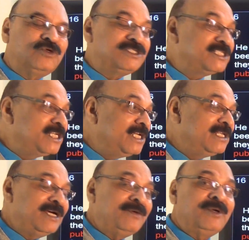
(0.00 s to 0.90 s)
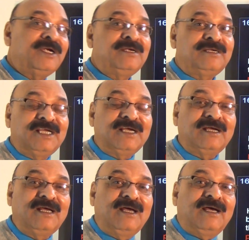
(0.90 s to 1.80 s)
would see them and
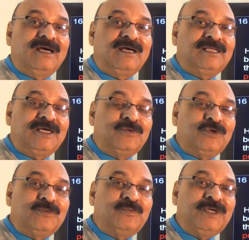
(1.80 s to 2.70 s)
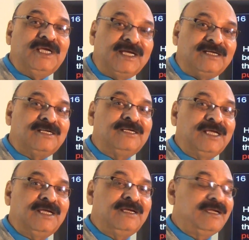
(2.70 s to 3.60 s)
they would be
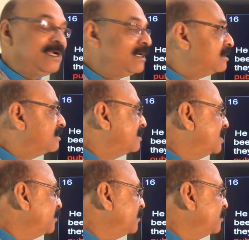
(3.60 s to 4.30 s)
entertained and